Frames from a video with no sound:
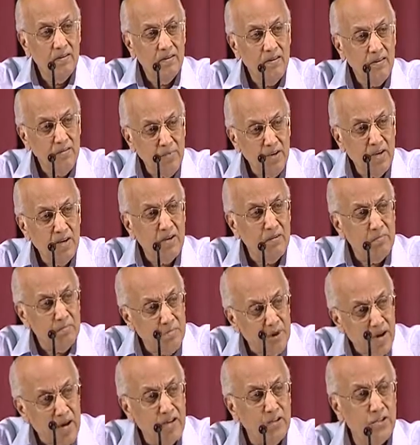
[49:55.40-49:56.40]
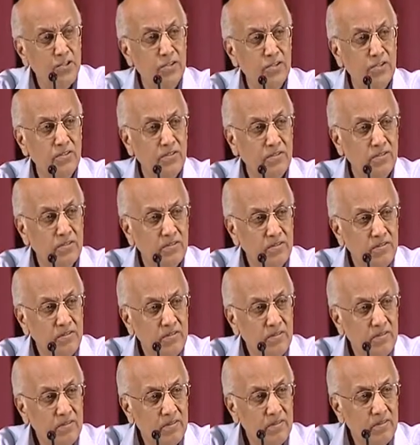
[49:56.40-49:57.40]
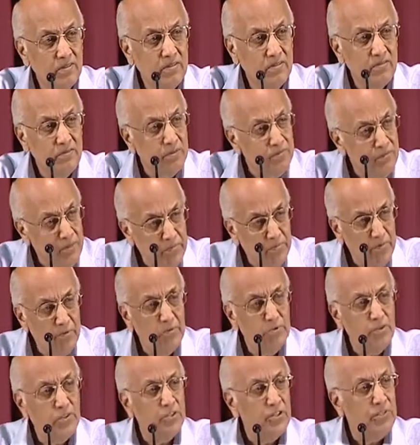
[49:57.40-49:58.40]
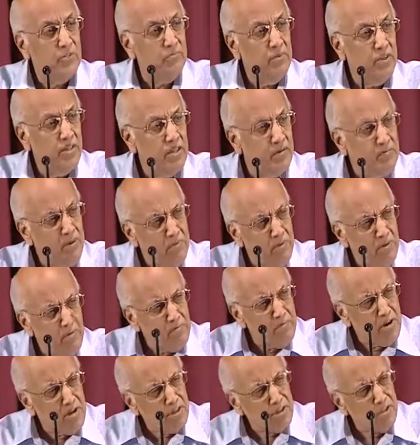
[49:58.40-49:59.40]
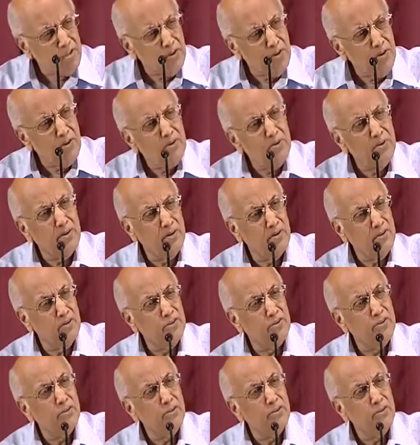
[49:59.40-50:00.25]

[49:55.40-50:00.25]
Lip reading: give me a compassion for people who serve me. They may be much lower in the